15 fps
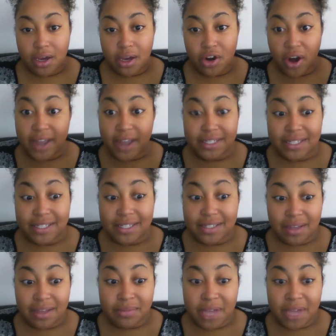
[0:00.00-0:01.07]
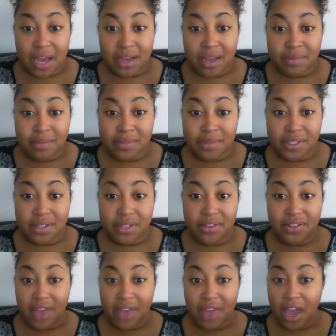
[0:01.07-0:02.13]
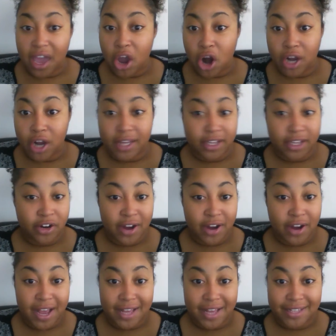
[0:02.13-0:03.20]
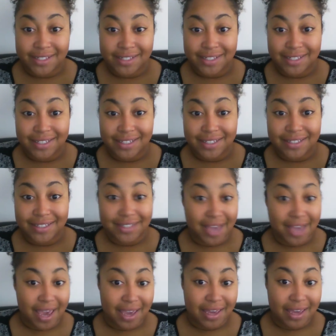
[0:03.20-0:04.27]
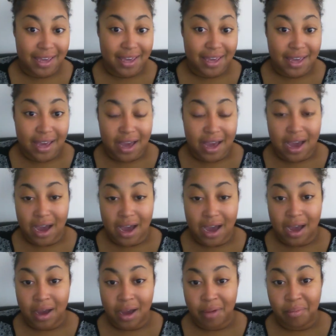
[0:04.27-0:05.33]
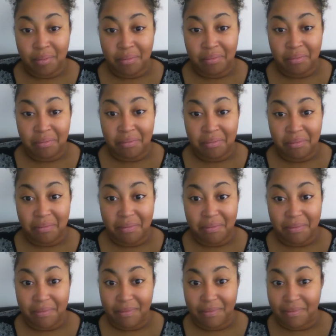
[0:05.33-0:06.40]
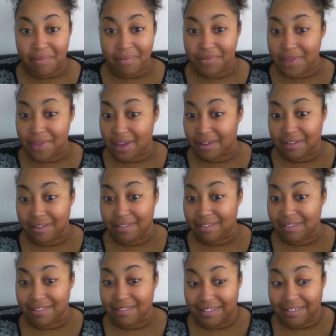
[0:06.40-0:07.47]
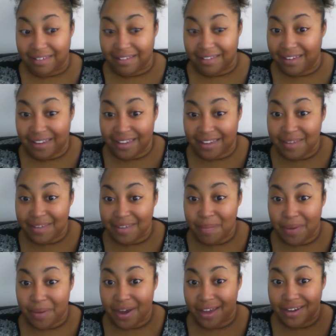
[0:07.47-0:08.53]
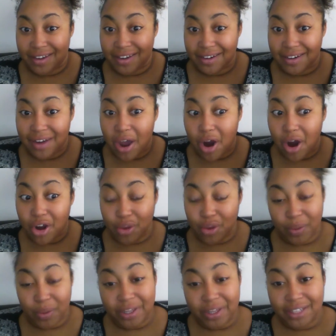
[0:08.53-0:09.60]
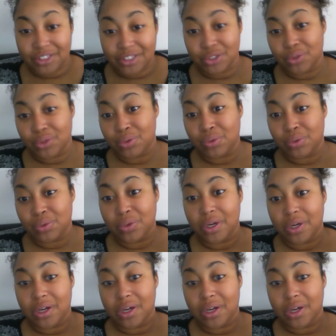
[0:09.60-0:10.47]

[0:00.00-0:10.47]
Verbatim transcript: crazy sometimes, they are clear as day. Um, The but are you willing to